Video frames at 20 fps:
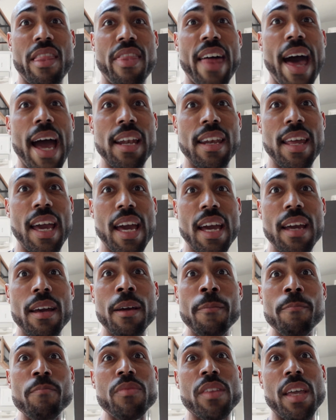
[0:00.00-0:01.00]
that
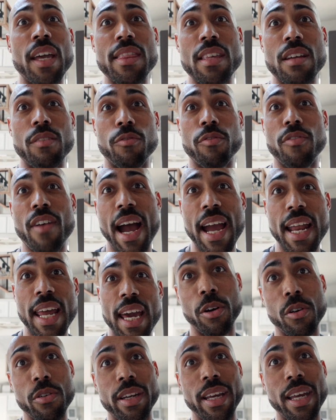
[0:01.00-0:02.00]
day. And then Friday,
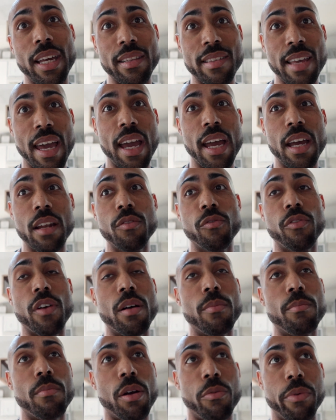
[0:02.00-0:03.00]
I'm going to get tanned
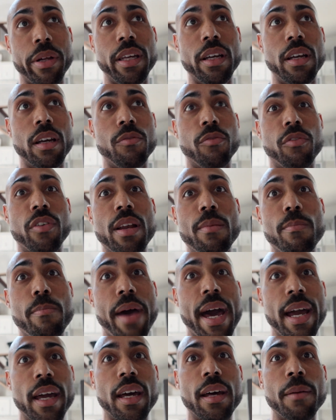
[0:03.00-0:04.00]
from my really good friend
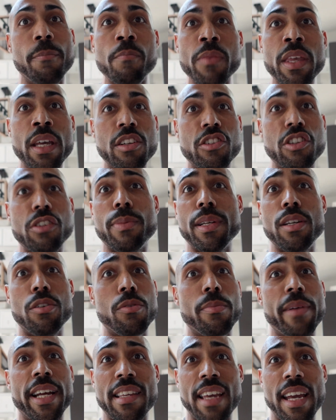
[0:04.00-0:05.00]
Becca. She's been
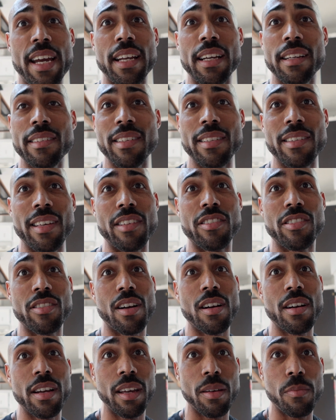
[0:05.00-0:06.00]
doing my tanning since I
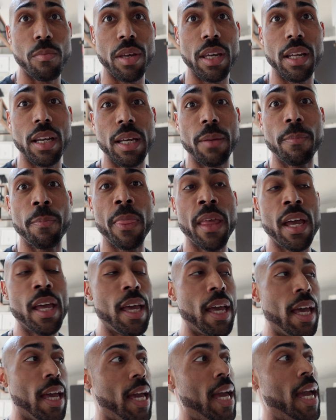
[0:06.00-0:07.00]
started competing,
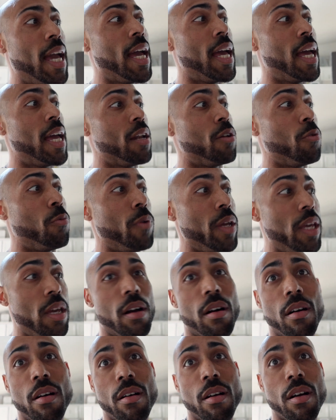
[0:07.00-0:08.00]
and
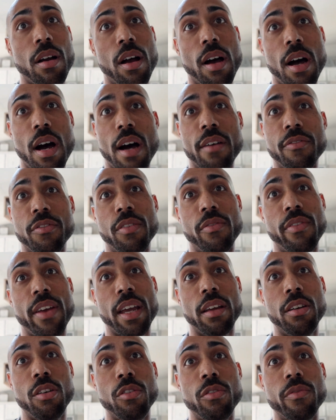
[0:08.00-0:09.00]
we are off to
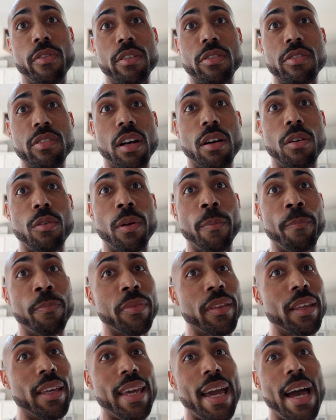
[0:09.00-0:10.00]
Vancouver. So
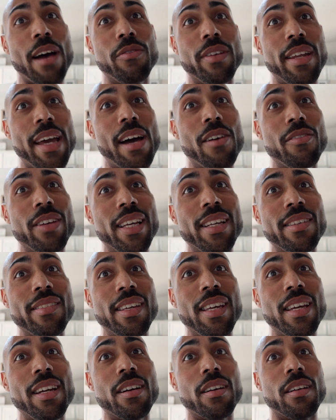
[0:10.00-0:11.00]
countdown
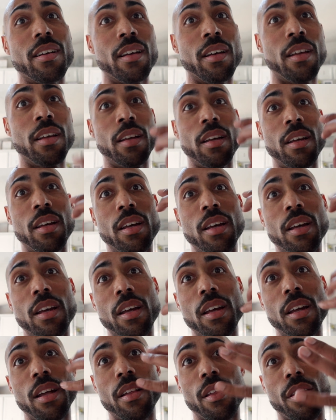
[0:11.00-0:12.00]
is here
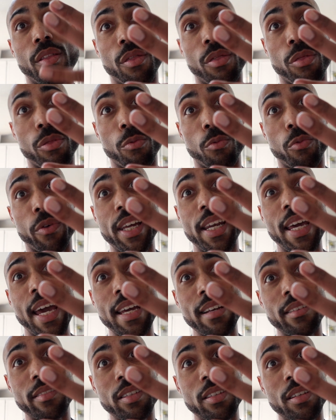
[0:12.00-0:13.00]
three
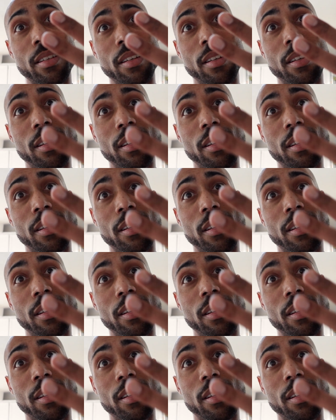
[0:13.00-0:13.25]
days.